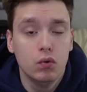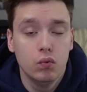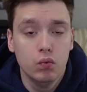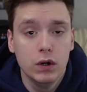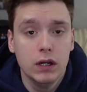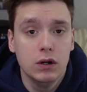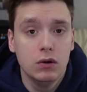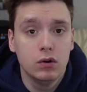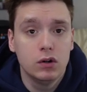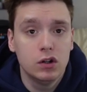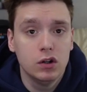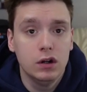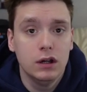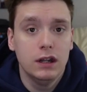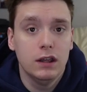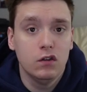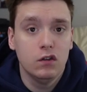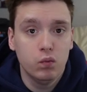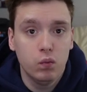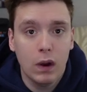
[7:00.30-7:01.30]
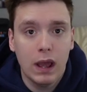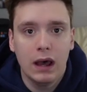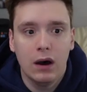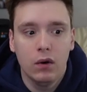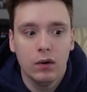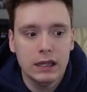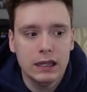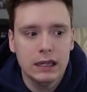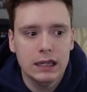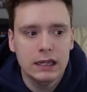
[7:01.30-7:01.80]
real good as
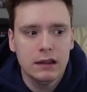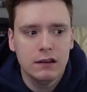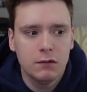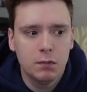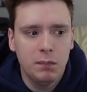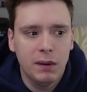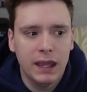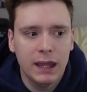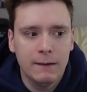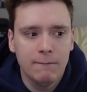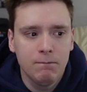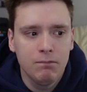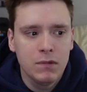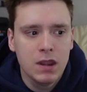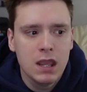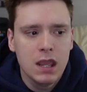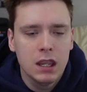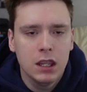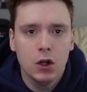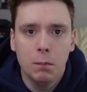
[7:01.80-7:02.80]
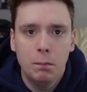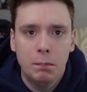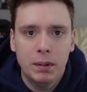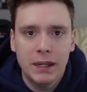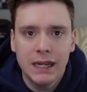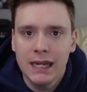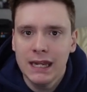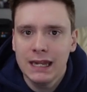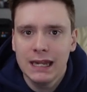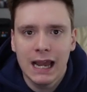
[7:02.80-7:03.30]
well. He has been, you know,
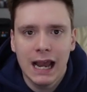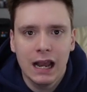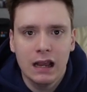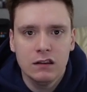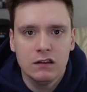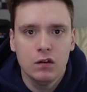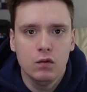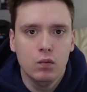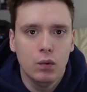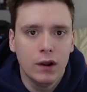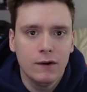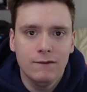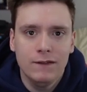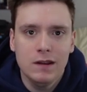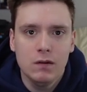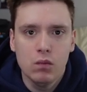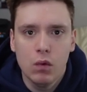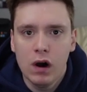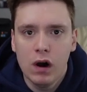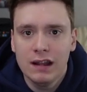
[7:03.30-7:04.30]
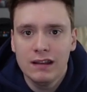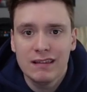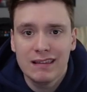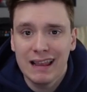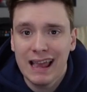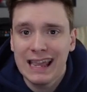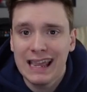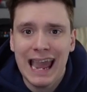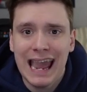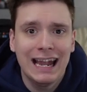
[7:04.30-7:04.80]
beating guys in 1v1s
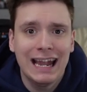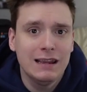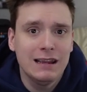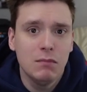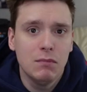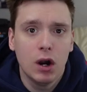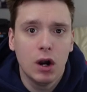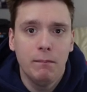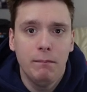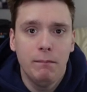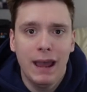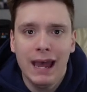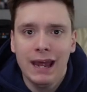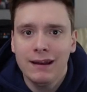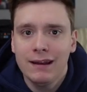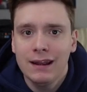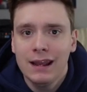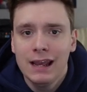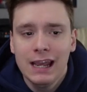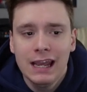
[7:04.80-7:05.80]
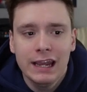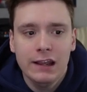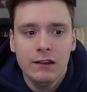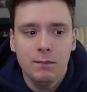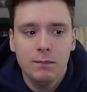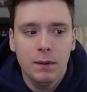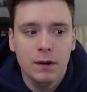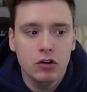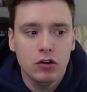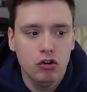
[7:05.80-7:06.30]
like Ali Marpet. He's
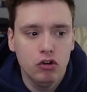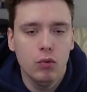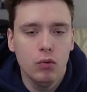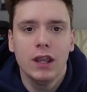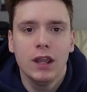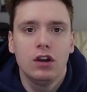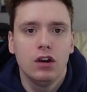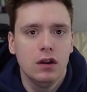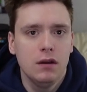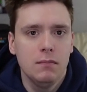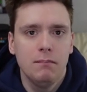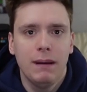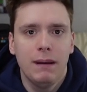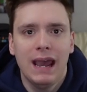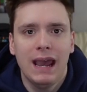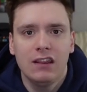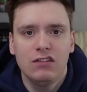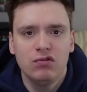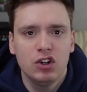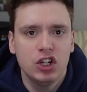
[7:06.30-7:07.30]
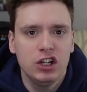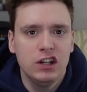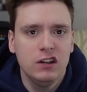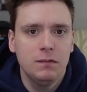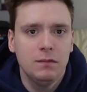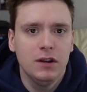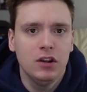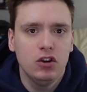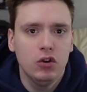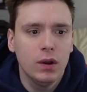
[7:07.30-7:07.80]
been doing good in pass rush. He's
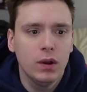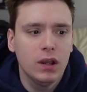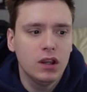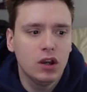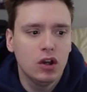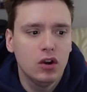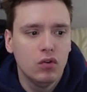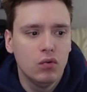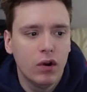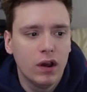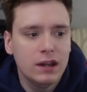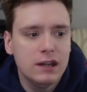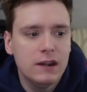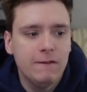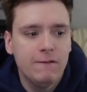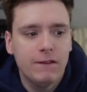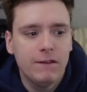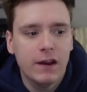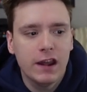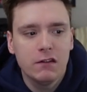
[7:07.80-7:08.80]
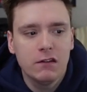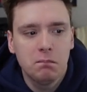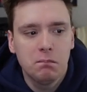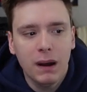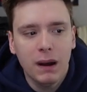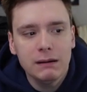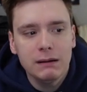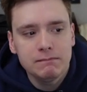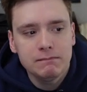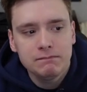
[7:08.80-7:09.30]
been doing good in run defense.
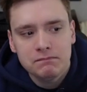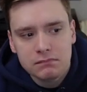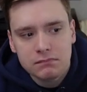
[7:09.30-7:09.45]
But